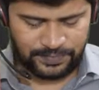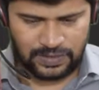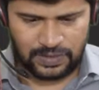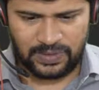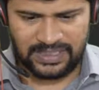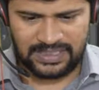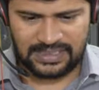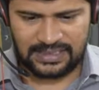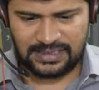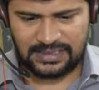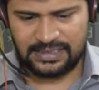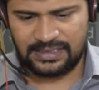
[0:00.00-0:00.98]

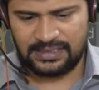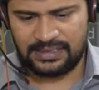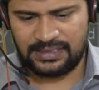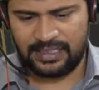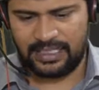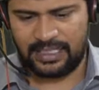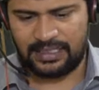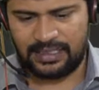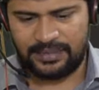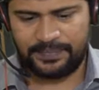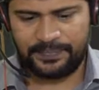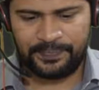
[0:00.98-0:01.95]
OS
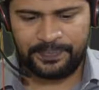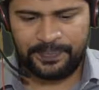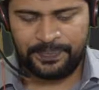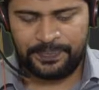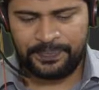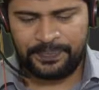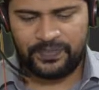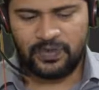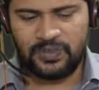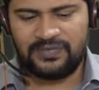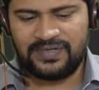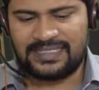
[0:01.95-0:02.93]
data.
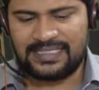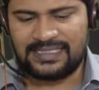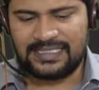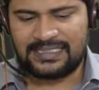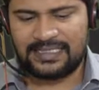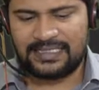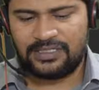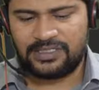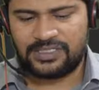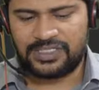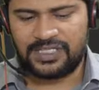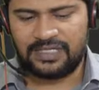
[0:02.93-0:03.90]
So if I say
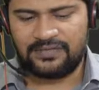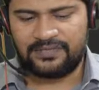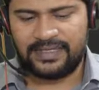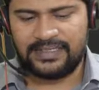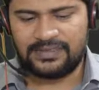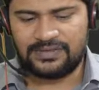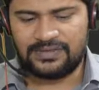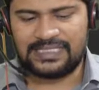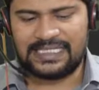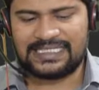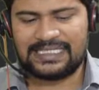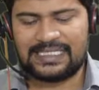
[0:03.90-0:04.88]
json.stringify, so
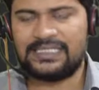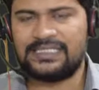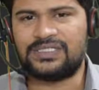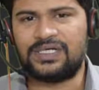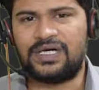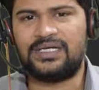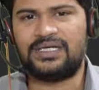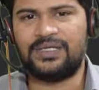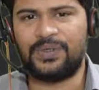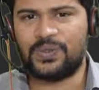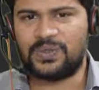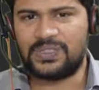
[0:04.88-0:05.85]
json is not a
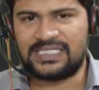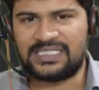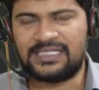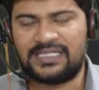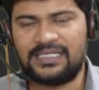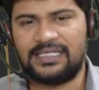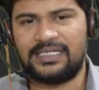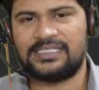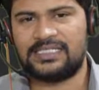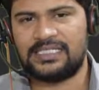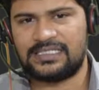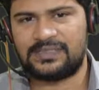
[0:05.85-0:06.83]
node-based thing, it
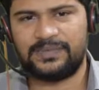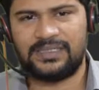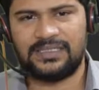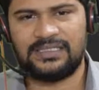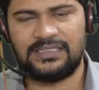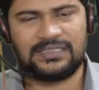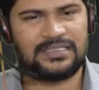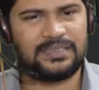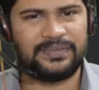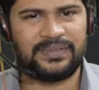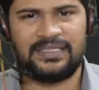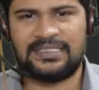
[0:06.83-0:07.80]
is a
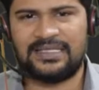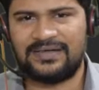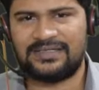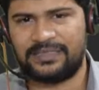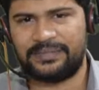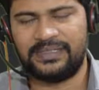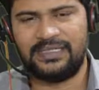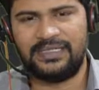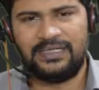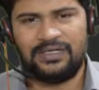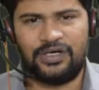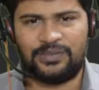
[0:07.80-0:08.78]
simple JavaScript
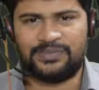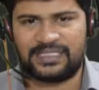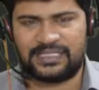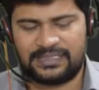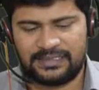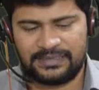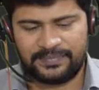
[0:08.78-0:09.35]
object.